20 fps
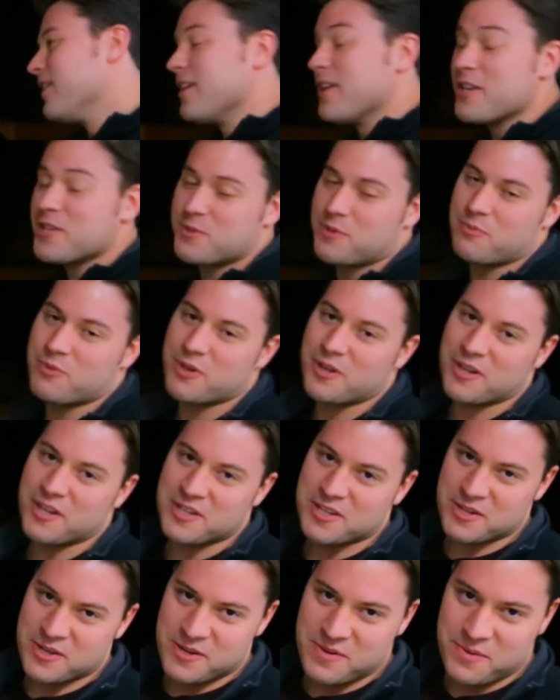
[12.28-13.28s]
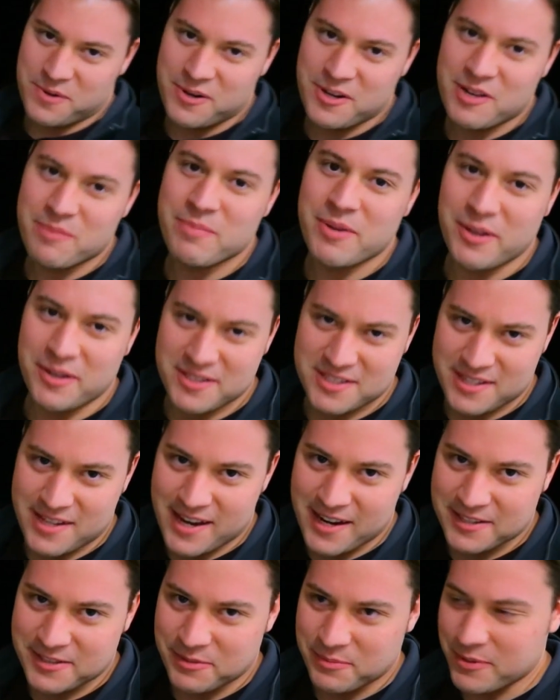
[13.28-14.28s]
Here's what we're gonna do. We're gonna build us an
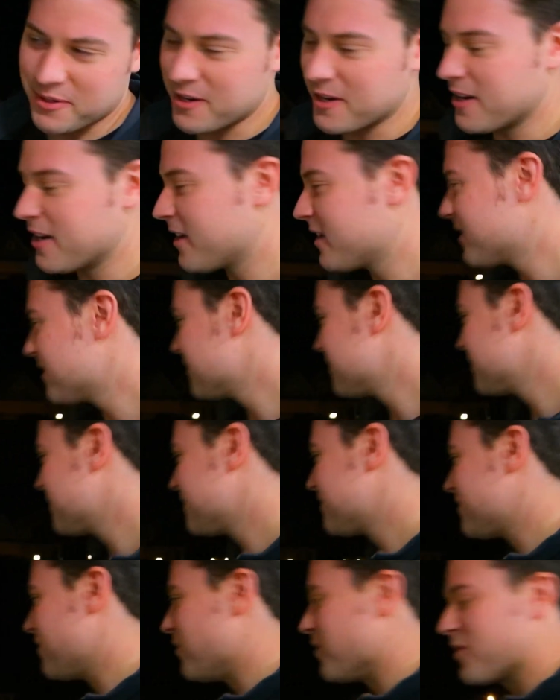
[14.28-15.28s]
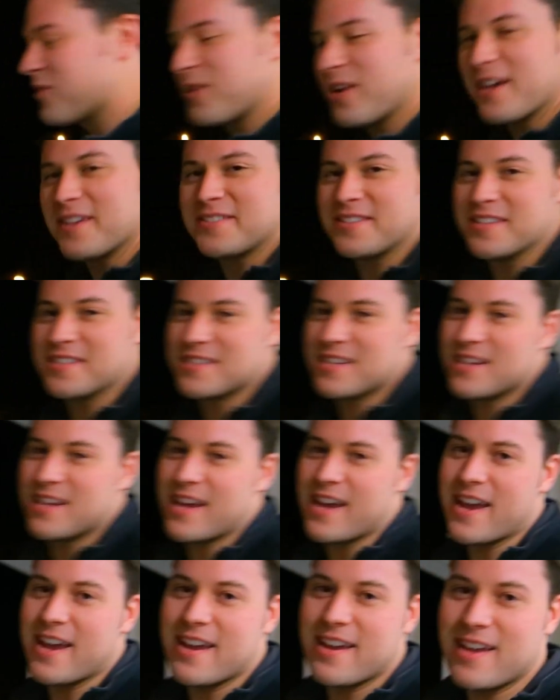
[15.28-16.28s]
axle bar. So on Craigslist
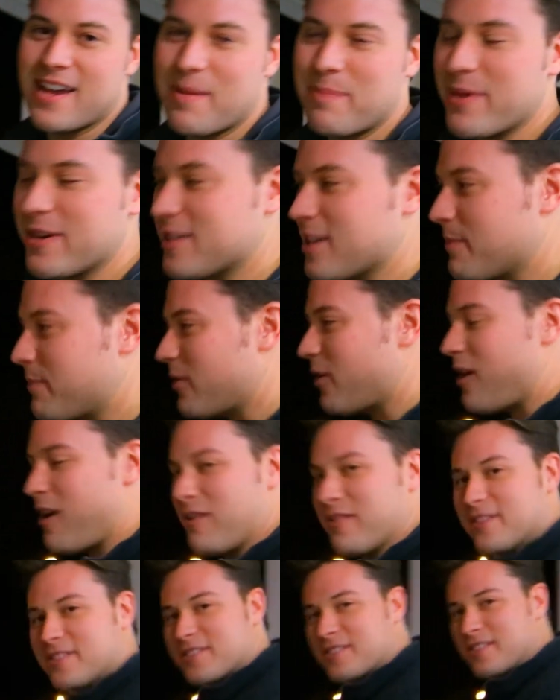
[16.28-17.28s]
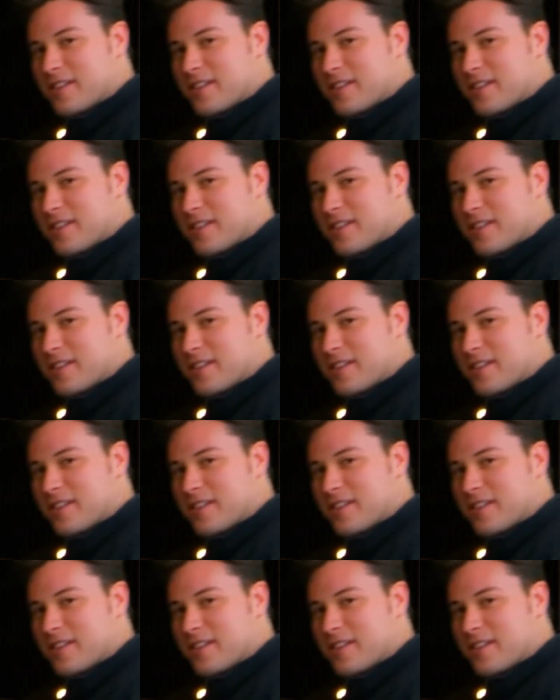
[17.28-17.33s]
today, I picked up all this